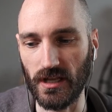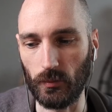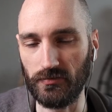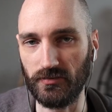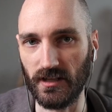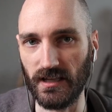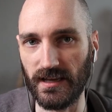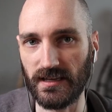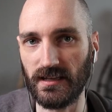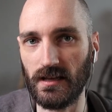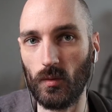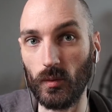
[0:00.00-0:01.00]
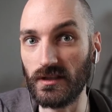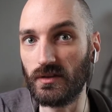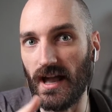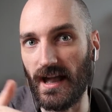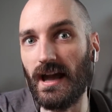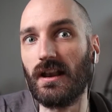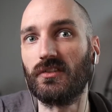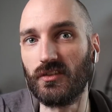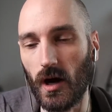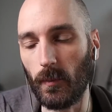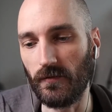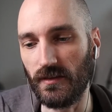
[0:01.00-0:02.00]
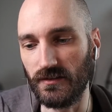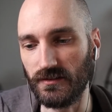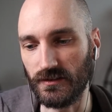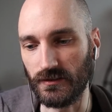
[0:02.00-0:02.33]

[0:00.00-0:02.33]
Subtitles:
that we feel like we need to add on top of this,